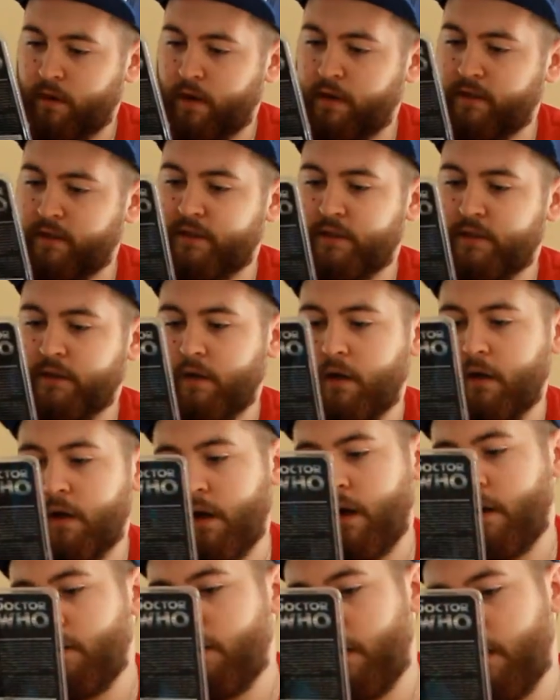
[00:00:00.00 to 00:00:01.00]
And it's,
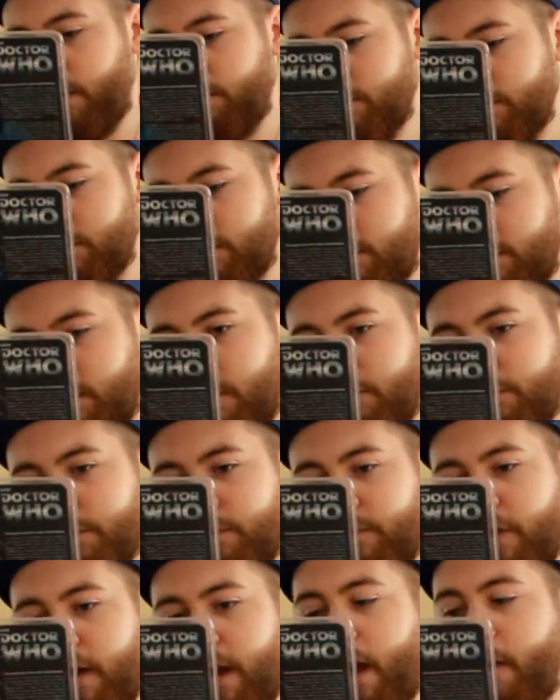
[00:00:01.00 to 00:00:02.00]

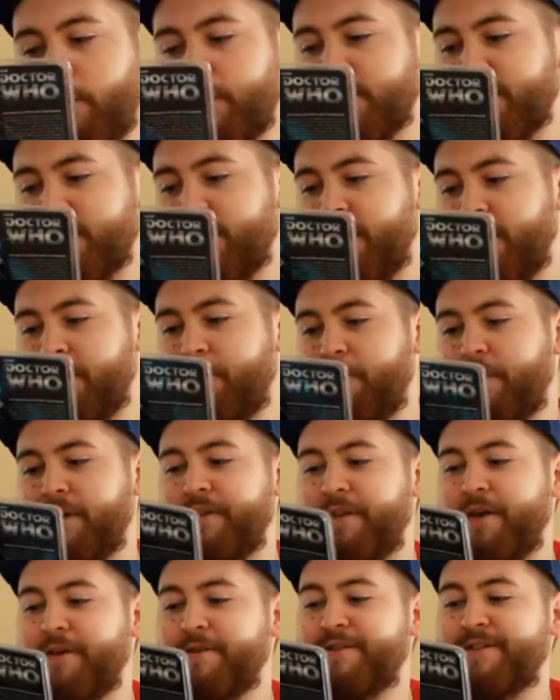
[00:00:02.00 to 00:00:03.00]
ultraviolet. Oh, is it like
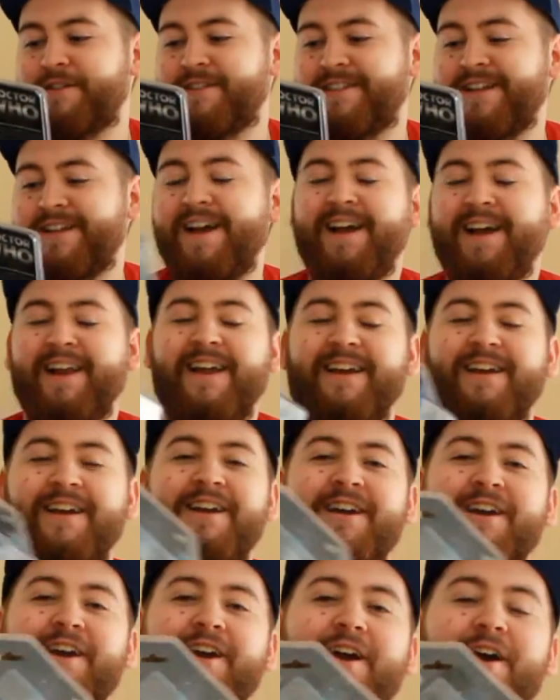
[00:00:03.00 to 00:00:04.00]
one of those,
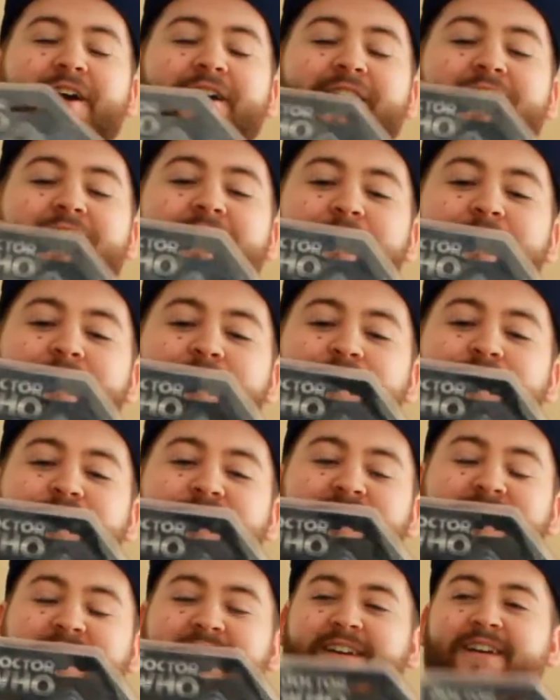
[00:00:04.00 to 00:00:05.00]
like,
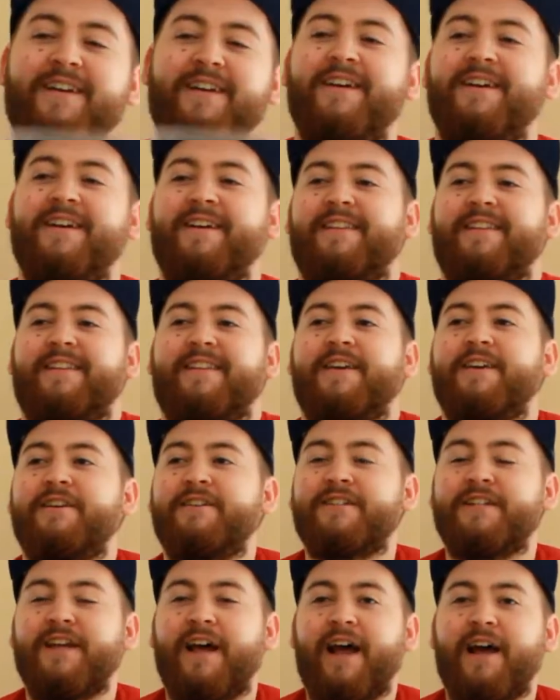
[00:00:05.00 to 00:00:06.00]
they
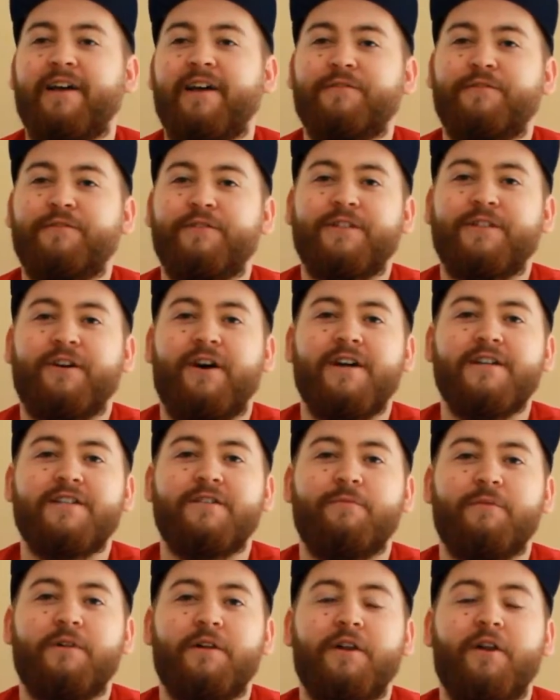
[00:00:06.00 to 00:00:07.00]
used to
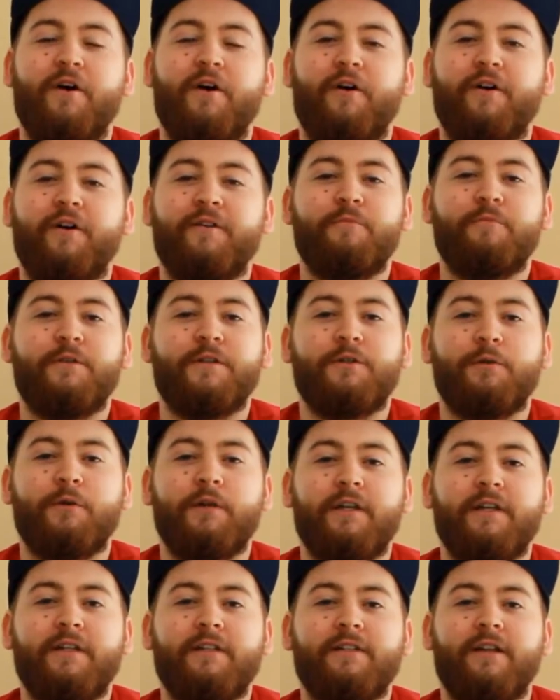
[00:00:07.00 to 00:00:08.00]
advertise them a lot
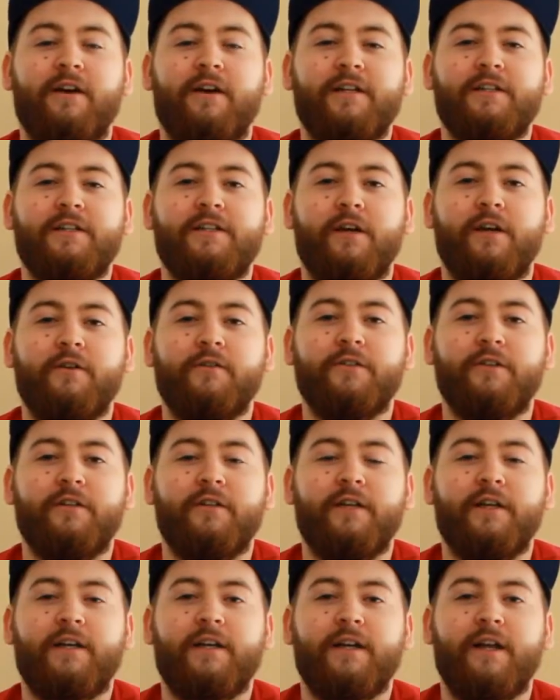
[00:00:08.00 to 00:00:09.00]
between like shows
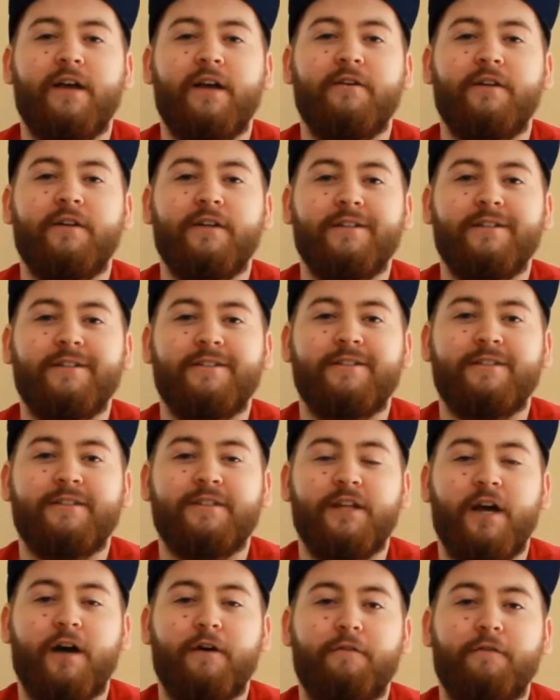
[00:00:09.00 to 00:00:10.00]
on Nickelodeon and
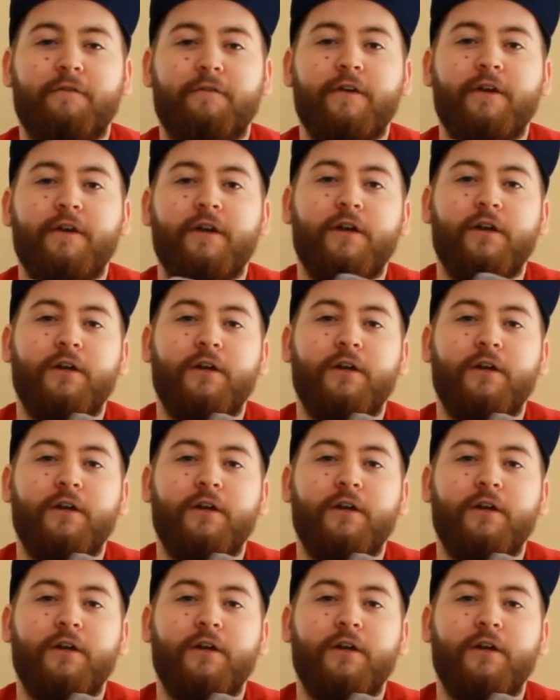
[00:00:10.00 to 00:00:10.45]
stuff,